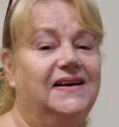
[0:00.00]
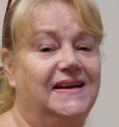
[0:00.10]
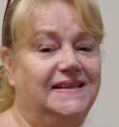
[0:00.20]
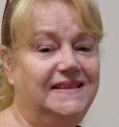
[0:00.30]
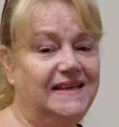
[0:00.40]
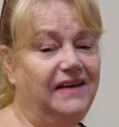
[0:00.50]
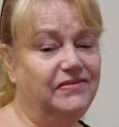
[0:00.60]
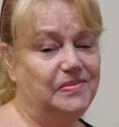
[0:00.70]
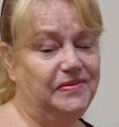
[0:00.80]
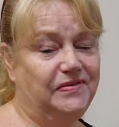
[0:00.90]
I did have
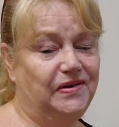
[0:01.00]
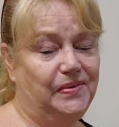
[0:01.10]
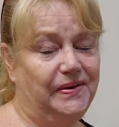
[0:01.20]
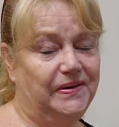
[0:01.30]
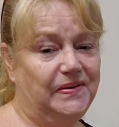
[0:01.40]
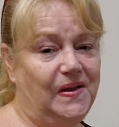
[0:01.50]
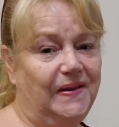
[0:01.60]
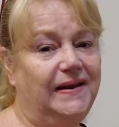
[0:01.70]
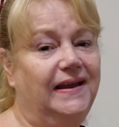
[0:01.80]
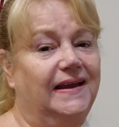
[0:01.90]
it before I went on
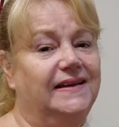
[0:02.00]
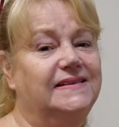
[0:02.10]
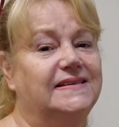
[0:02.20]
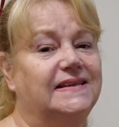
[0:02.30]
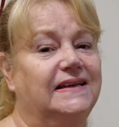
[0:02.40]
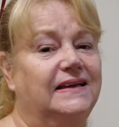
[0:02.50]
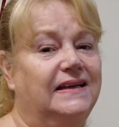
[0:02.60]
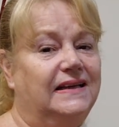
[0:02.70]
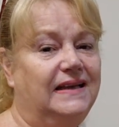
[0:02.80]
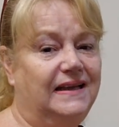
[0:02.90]
holidays.
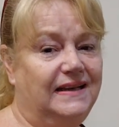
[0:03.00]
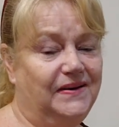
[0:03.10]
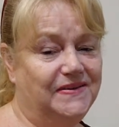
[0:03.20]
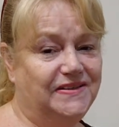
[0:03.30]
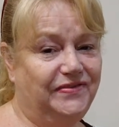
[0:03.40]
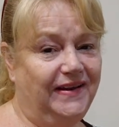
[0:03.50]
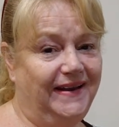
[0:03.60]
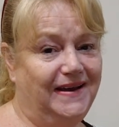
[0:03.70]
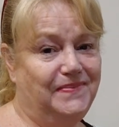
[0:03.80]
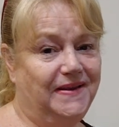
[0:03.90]
And now it's
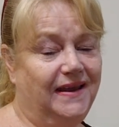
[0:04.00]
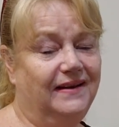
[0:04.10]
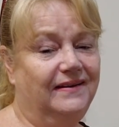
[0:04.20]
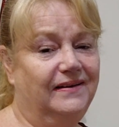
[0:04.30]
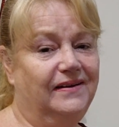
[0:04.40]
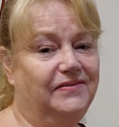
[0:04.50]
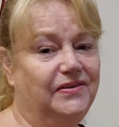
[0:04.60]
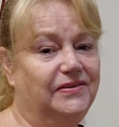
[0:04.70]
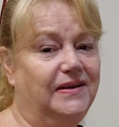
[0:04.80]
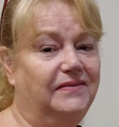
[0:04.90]
flared up again, and I've got
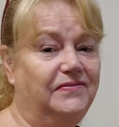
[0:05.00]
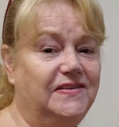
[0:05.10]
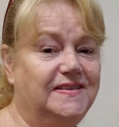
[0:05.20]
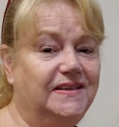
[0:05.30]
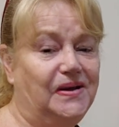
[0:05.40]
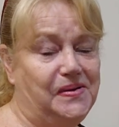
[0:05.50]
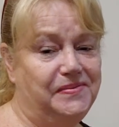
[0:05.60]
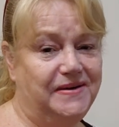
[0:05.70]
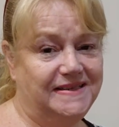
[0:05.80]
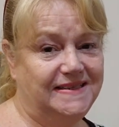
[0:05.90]
to have physio and
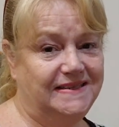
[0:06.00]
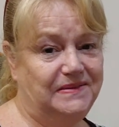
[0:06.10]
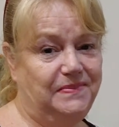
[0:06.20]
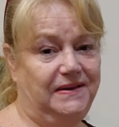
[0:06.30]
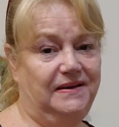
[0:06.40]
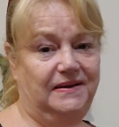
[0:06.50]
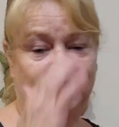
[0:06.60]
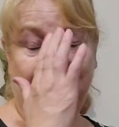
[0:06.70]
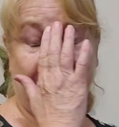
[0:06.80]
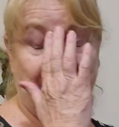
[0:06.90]
rested a bit.
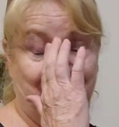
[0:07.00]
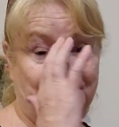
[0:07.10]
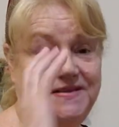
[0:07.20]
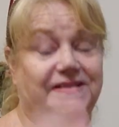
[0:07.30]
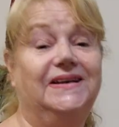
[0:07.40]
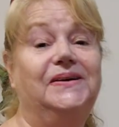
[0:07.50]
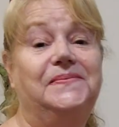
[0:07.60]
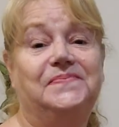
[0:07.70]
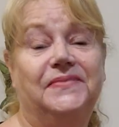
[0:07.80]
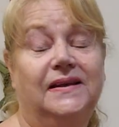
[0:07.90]
So,
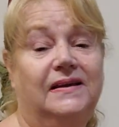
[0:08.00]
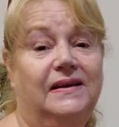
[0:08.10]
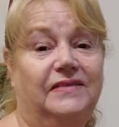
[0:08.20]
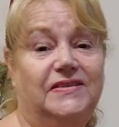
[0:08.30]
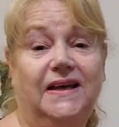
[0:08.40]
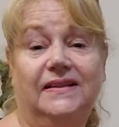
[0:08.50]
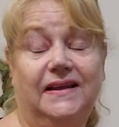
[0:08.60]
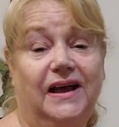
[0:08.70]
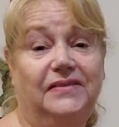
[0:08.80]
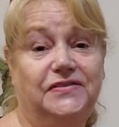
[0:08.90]
taking the
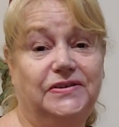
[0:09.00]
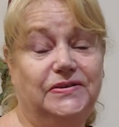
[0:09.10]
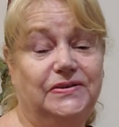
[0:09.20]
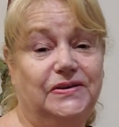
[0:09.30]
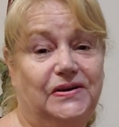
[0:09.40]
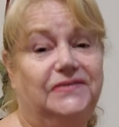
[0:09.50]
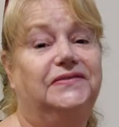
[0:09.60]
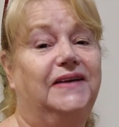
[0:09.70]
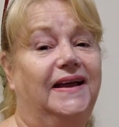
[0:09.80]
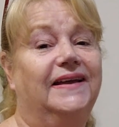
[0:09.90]
afternoon off,
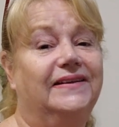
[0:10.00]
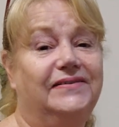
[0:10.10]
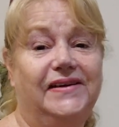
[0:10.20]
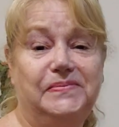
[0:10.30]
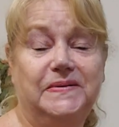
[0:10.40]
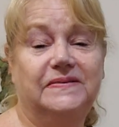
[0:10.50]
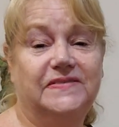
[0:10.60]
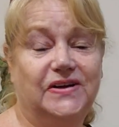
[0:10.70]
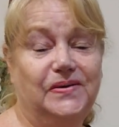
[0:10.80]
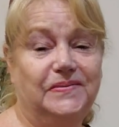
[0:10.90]
and I've had a bit of
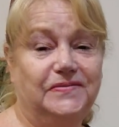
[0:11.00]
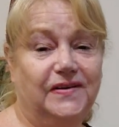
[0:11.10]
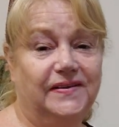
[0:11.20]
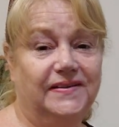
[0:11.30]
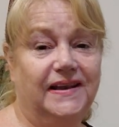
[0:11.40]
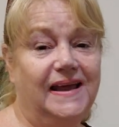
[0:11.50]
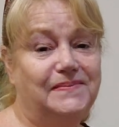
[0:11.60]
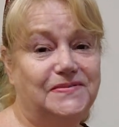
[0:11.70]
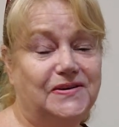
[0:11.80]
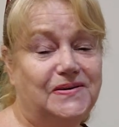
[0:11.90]
time in front of the
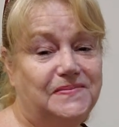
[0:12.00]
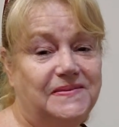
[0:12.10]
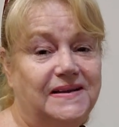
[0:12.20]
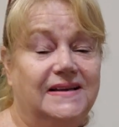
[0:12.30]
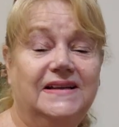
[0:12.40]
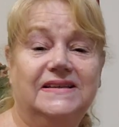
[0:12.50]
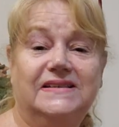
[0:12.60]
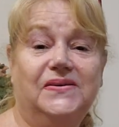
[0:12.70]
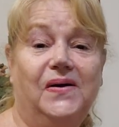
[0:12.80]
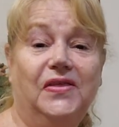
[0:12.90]
laptop,
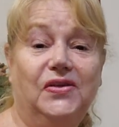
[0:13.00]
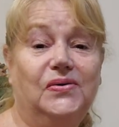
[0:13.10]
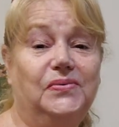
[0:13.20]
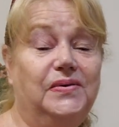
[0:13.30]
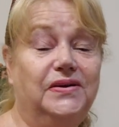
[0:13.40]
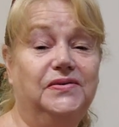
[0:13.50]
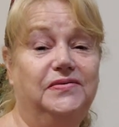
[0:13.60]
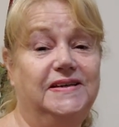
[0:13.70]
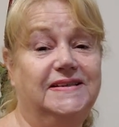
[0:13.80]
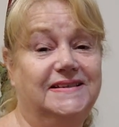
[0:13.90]
so I thought we could
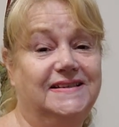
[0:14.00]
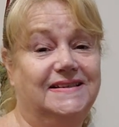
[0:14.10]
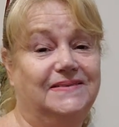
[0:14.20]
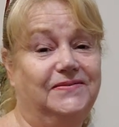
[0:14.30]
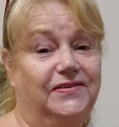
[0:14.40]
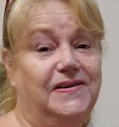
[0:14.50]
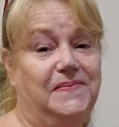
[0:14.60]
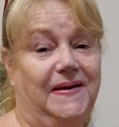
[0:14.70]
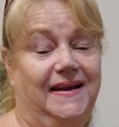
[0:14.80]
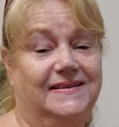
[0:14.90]
research some free
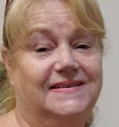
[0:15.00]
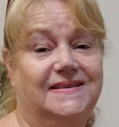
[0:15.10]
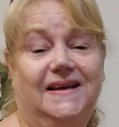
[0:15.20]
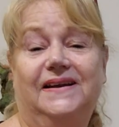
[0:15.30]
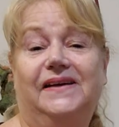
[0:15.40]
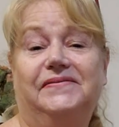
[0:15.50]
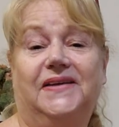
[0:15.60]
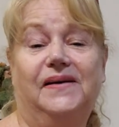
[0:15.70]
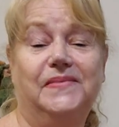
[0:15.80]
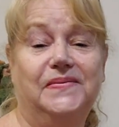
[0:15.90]
patterns. And I've
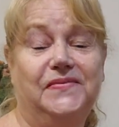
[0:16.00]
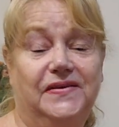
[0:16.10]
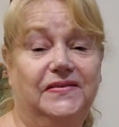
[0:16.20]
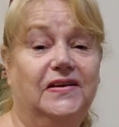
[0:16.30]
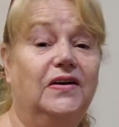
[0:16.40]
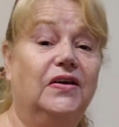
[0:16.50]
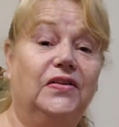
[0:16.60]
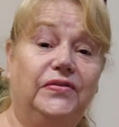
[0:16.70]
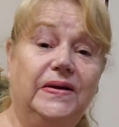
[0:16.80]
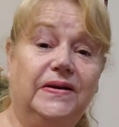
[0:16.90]
come up with
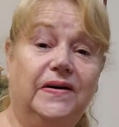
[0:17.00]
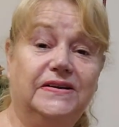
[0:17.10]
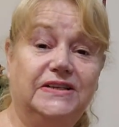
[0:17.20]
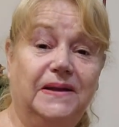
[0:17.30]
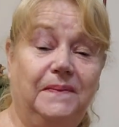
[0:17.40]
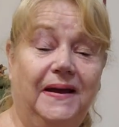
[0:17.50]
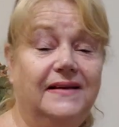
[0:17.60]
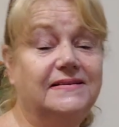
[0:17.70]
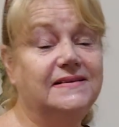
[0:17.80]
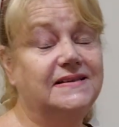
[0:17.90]
three crochet
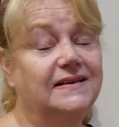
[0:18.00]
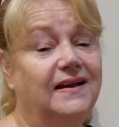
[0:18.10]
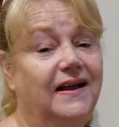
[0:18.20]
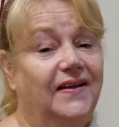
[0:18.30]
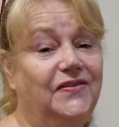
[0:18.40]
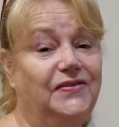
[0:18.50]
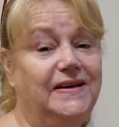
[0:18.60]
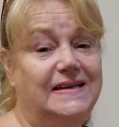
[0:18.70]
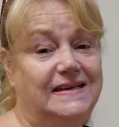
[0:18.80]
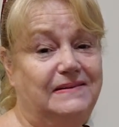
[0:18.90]
patterns and three
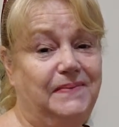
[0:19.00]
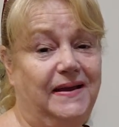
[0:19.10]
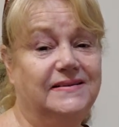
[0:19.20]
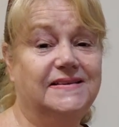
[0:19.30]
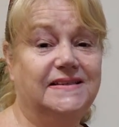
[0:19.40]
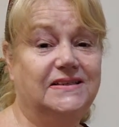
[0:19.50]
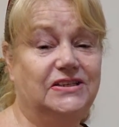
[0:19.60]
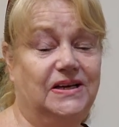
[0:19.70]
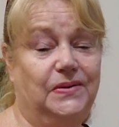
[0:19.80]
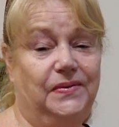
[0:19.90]
knitting patterns to
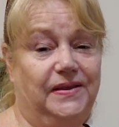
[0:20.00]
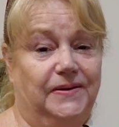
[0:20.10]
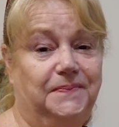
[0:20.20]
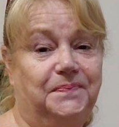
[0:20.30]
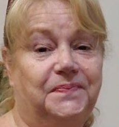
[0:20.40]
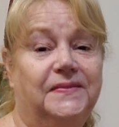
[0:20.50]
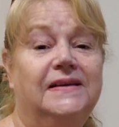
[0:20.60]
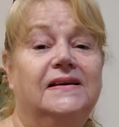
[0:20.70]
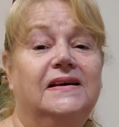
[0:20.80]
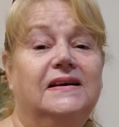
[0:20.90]
share with you.
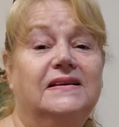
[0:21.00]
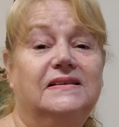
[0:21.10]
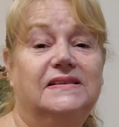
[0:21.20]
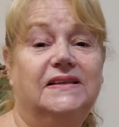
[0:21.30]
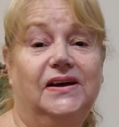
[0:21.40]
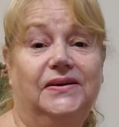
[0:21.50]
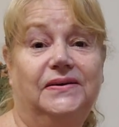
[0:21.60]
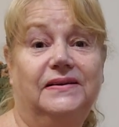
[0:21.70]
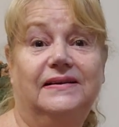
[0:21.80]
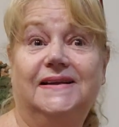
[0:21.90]
So,
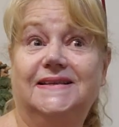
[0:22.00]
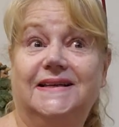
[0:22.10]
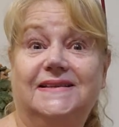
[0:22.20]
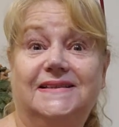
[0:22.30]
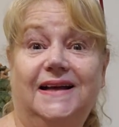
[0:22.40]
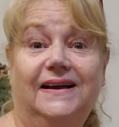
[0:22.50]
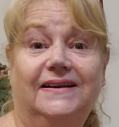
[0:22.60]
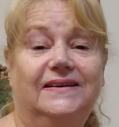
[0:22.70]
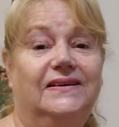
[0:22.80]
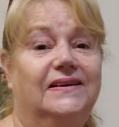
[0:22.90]
let's get
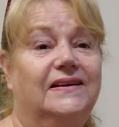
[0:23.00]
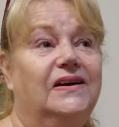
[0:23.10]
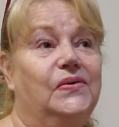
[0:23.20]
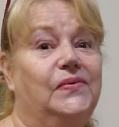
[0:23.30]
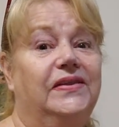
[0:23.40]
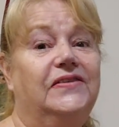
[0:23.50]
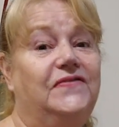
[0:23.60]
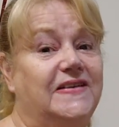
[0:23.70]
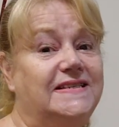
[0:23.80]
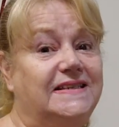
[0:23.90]
started. With the
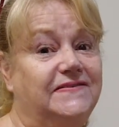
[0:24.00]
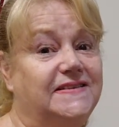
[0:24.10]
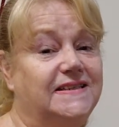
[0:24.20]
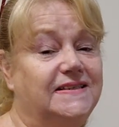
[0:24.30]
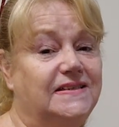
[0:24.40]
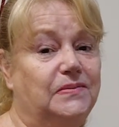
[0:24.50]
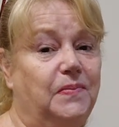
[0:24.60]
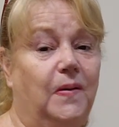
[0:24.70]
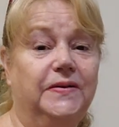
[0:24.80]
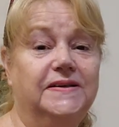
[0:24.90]
festive season
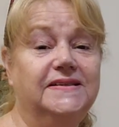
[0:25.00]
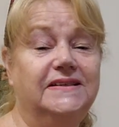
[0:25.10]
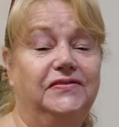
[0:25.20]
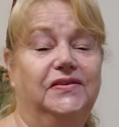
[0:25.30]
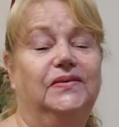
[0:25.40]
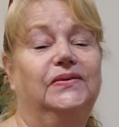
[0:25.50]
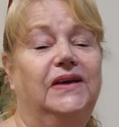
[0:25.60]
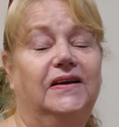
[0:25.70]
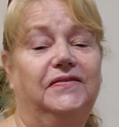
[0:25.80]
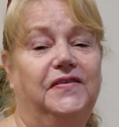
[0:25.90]
upon us, if you're
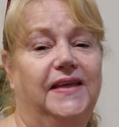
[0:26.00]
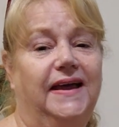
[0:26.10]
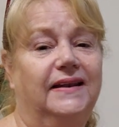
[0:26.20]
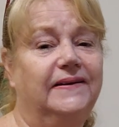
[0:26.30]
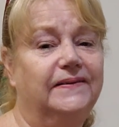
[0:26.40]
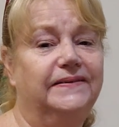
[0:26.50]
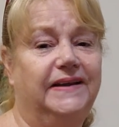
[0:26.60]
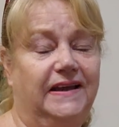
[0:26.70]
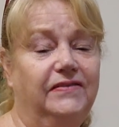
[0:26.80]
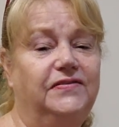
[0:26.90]
looking for that little
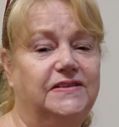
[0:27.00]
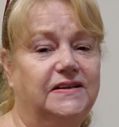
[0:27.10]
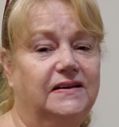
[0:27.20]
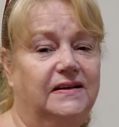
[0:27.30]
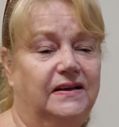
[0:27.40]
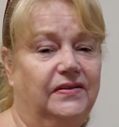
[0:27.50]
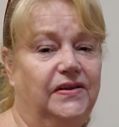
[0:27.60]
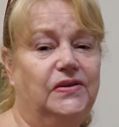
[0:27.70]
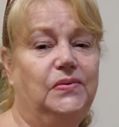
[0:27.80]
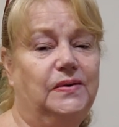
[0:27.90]
gift
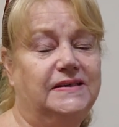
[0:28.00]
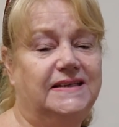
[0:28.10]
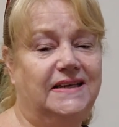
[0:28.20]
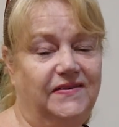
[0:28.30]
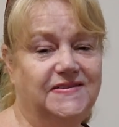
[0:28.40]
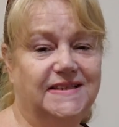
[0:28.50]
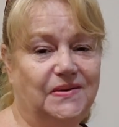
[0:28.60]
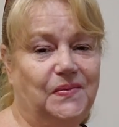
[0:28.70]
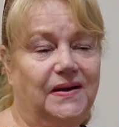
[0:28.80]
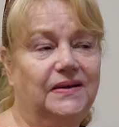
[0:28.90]
that you want to give
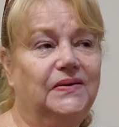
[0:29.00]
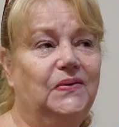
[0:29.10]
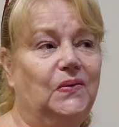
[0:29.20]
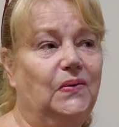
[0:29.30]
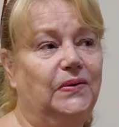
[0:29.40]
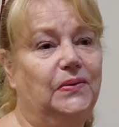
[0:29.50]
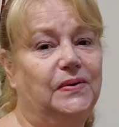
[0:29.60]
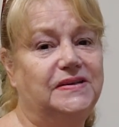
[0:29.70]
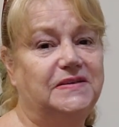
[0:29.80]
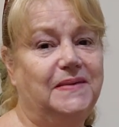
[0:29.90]
someone or you
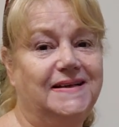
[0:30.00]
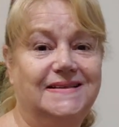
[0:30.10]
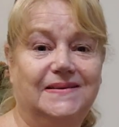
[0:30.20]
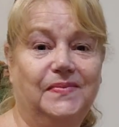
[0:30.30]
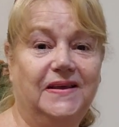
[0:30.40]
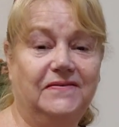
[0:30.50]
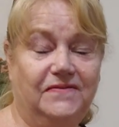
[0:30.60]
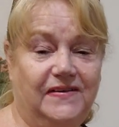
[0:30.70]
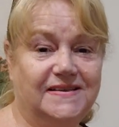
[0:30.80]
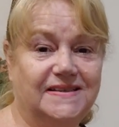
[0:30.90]
want to make something
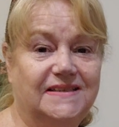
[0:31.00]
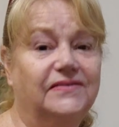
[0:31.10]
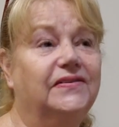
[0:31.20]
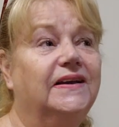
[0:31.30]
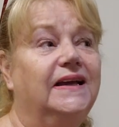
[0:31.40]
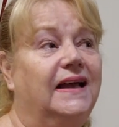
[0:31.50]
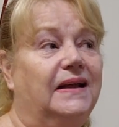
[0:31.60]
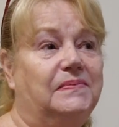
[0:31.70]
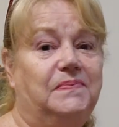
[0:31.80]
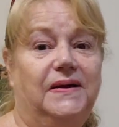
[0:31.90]
festive,
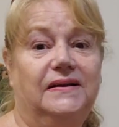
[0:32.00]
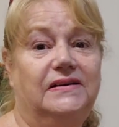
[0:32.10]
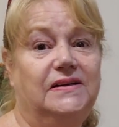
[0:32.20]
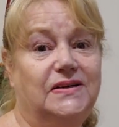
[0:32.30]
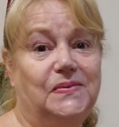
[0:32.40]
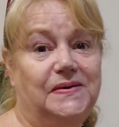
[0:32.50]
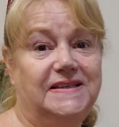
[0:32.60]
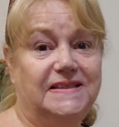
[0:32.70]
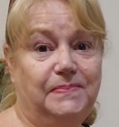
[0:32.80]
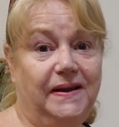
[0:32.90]
but you don't want to
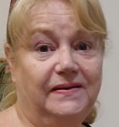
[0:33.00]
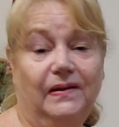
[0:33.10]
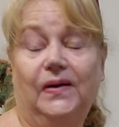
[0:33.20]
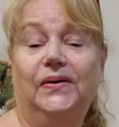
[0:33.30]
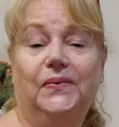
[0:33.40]
spend a lot.